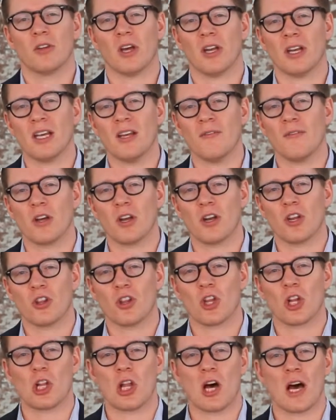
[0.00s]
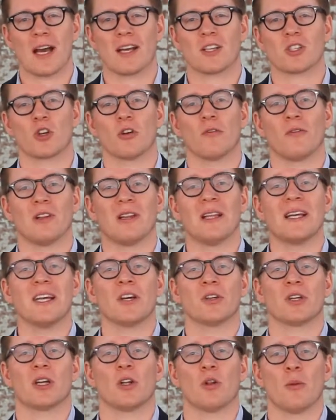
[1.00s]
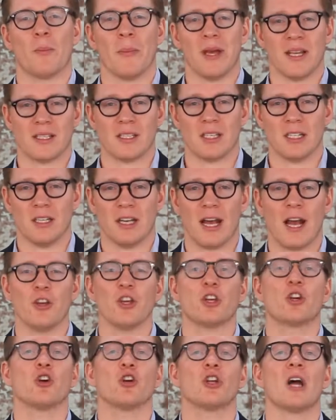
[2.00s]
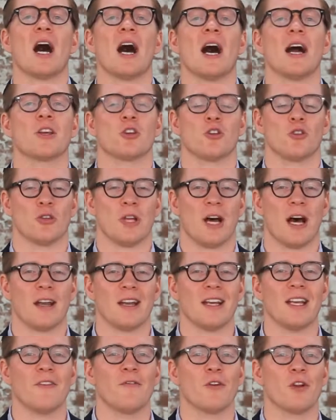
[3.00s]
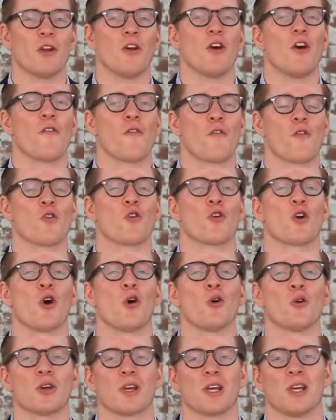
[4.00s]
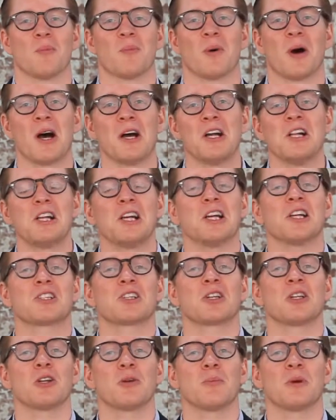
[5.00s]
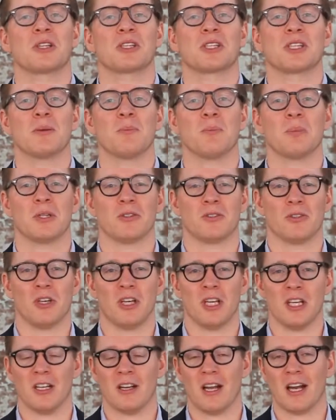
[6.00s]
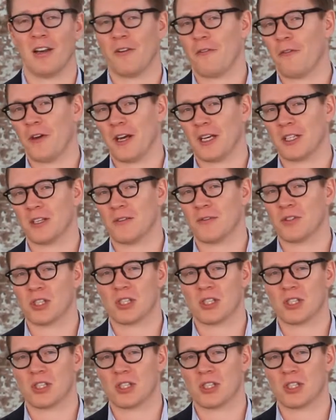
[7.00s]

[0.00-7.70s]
than even the likes of Lionel Messi. Now, you could argue that even for a goalkeeper, it's a little bit simpler to hit an effective,